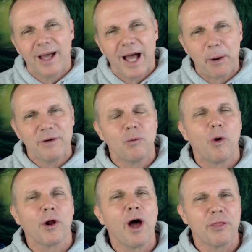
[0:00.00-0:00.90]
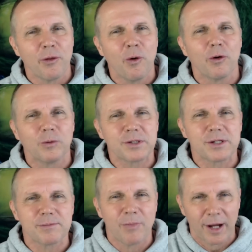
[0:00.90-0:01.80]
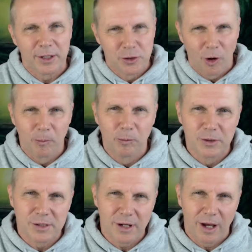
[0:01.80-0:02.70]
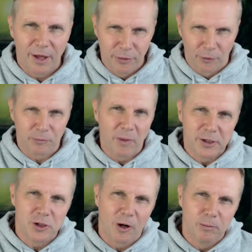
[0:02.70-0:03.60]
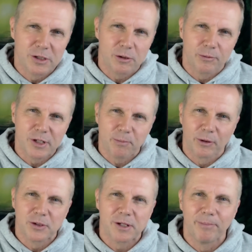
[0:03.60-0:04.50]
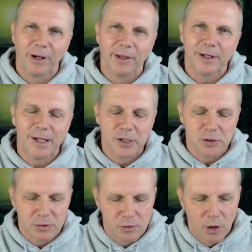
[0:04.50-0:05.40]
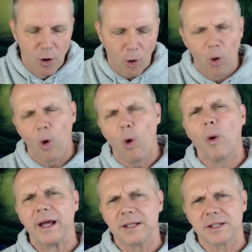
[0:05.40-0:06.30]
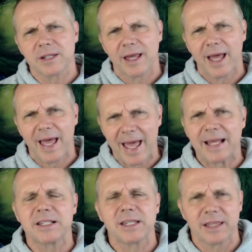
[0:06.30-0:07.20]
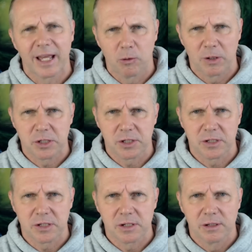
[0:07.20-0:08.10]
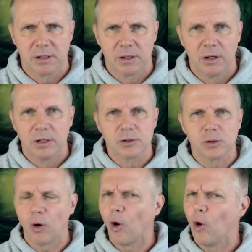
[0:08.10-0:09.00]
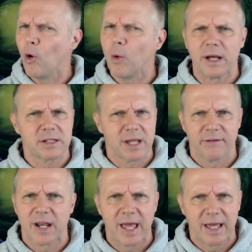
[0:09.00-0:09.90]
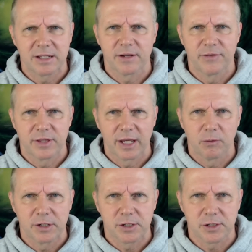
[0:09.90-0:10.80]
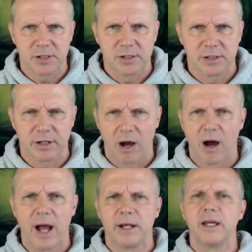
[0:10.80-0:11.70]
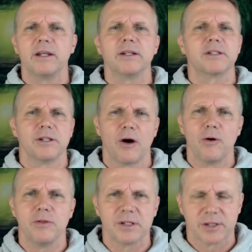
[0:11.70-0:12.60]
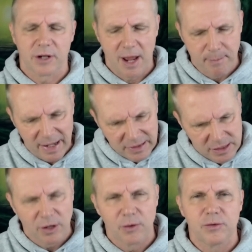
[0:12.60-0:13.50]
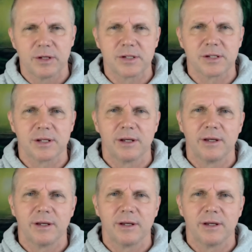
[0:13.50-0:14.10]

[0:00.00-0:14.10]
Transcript: However, what I thought my job was the responsibility to always answer their questions, to always have an answer for their questions, that I needed to know this, that I must know this.